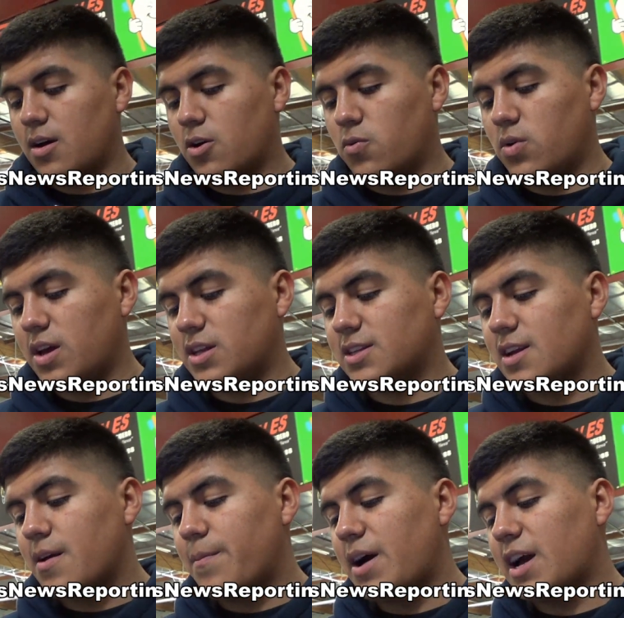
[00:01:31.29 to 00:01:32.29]
Who wins?
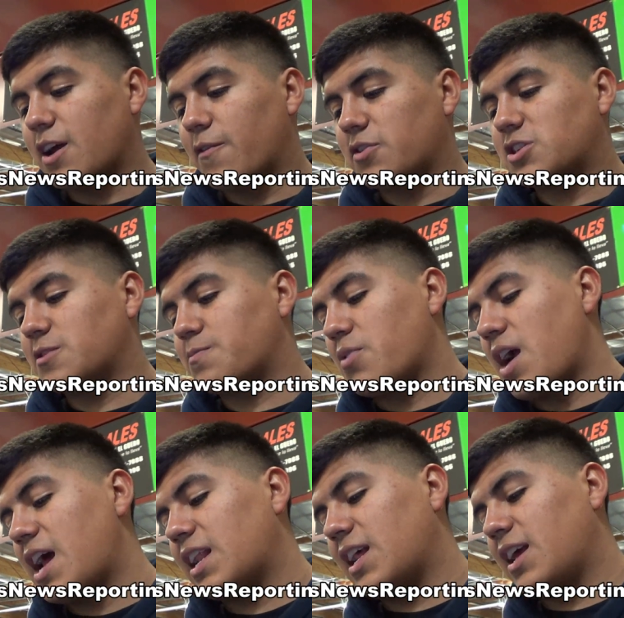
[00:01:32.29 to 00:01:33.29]
Pacquiao versus
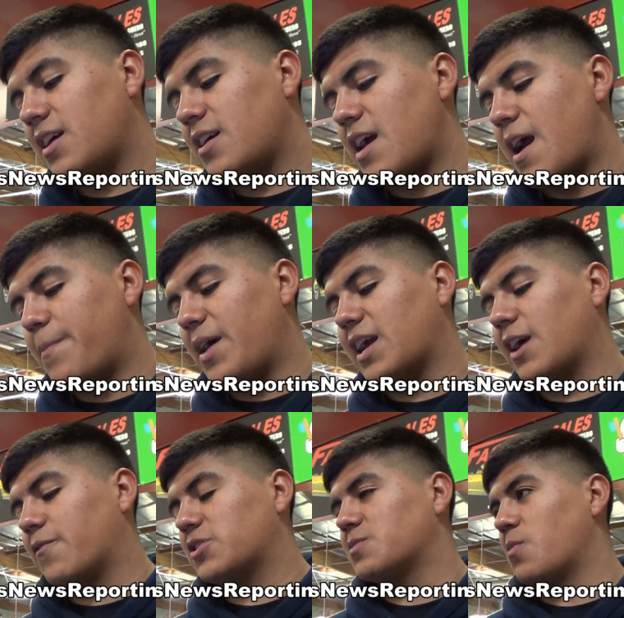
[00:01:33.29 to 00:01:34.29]
Bradley and Pacquiao
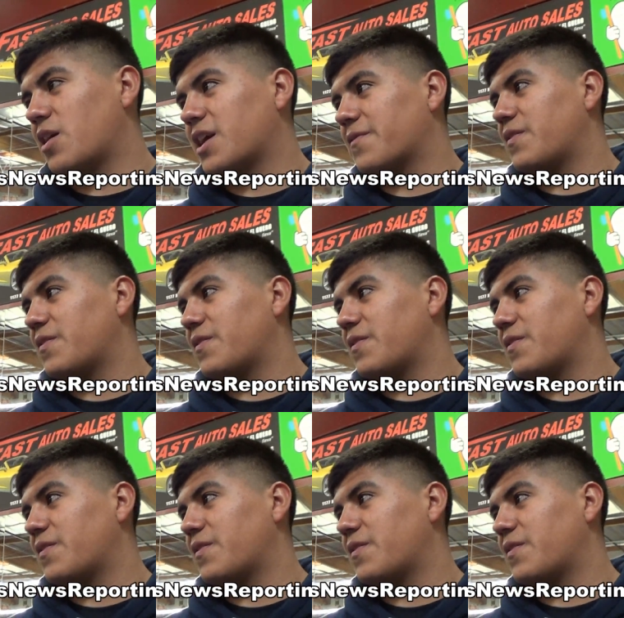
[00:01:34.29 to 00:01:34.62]
versus Marquez